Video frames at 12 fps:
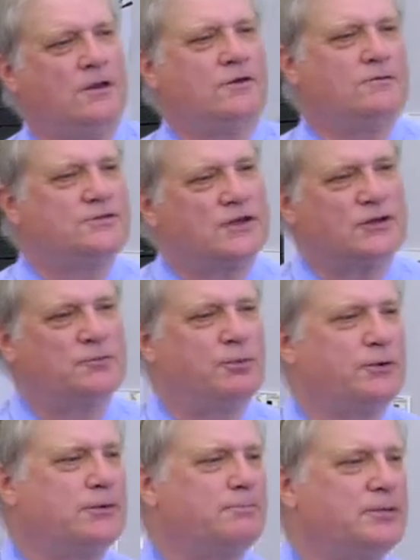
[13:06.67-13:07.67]
You just
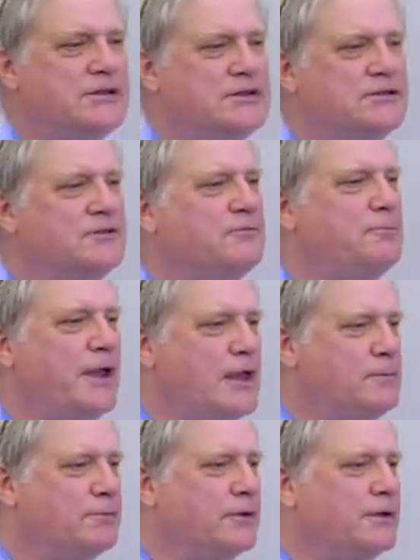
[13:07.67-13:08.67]
put a piece of
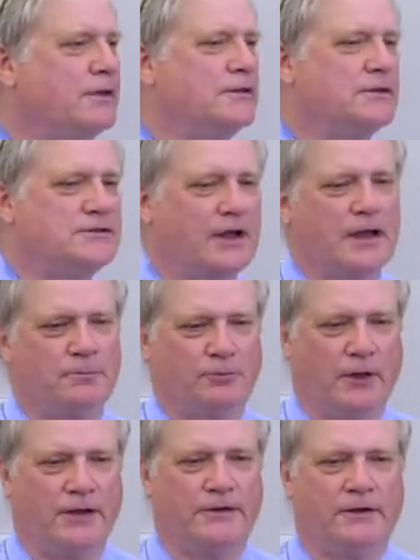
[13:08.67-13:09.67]
paper in the
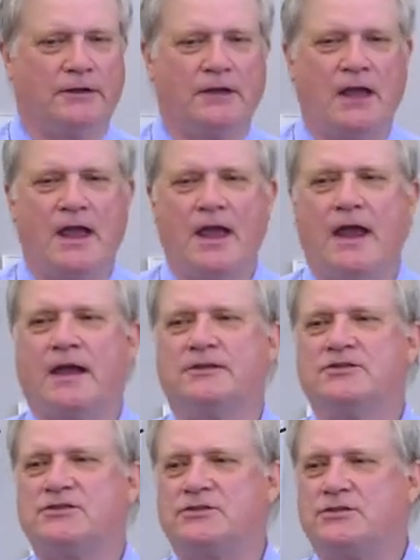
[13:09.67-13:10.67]
typewriter
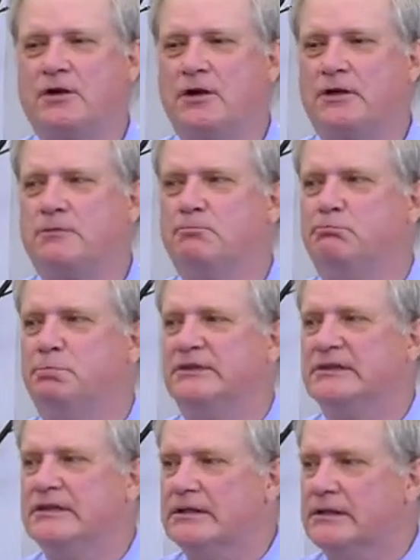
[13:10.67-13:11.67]
and start
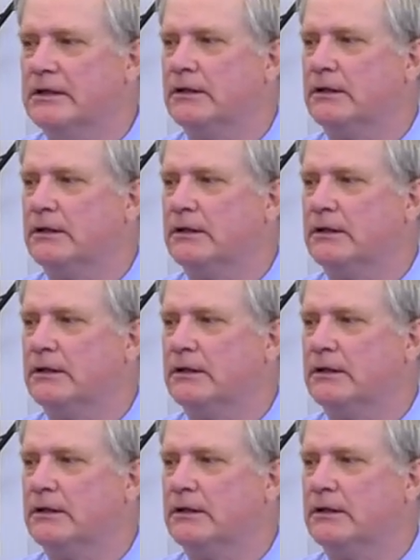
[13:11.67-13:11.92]
bleeding.